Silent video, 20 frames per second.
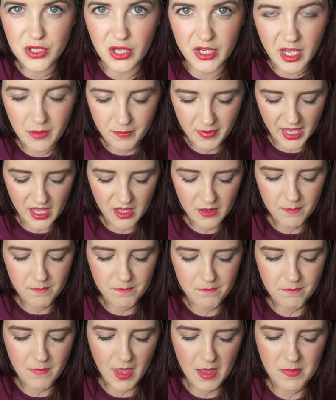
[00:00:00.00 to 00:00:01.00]
look a bit
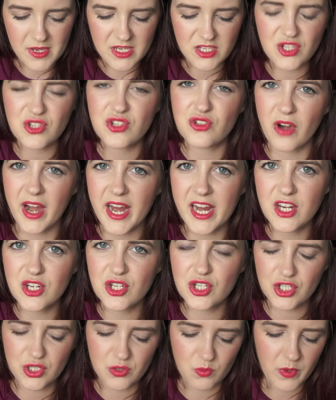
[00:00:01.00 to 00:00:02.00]
maybe
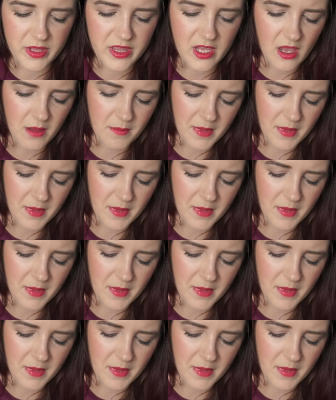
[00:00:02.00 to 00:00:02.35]
strange with it.